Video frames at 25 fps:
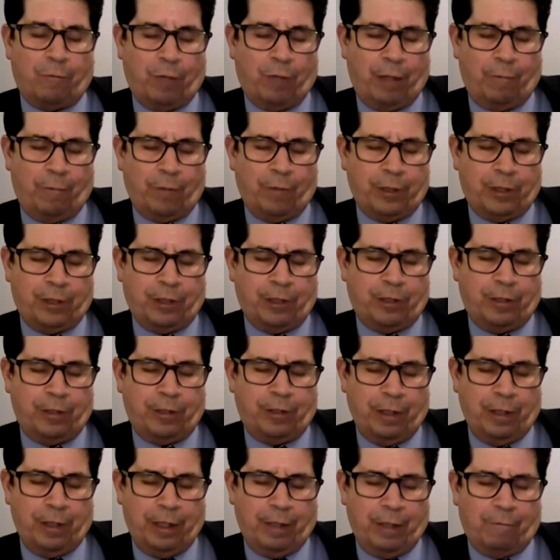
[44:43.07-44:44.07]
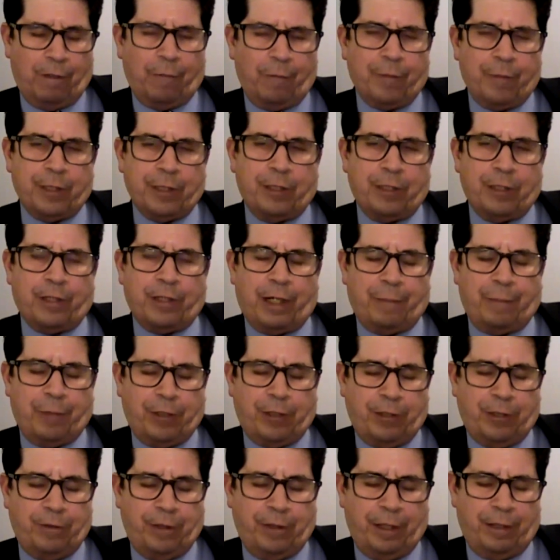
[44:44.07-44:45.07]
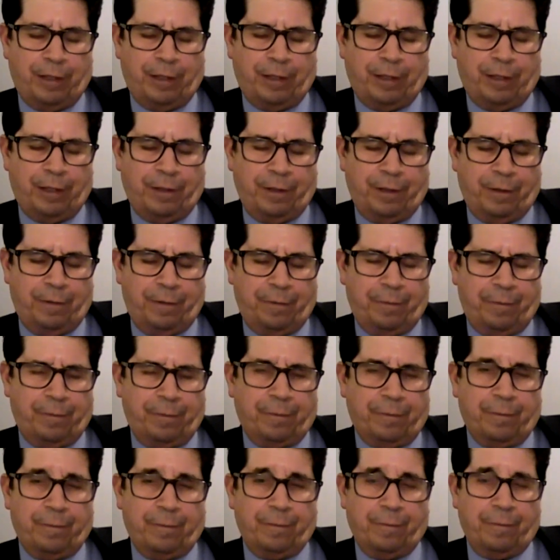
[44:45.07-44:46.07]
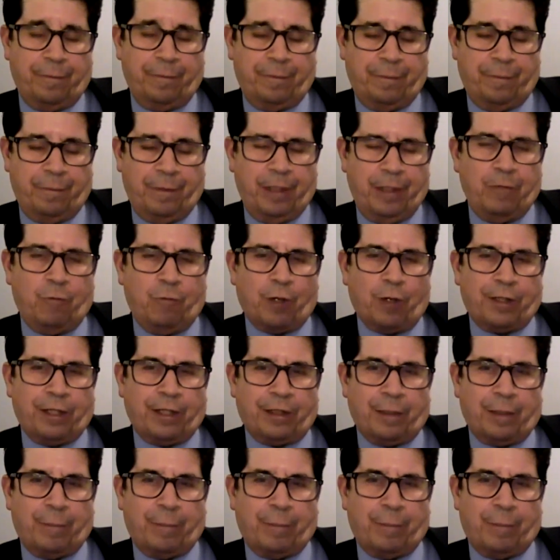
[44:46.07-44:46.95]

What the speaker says: what was the job that you did? You worked at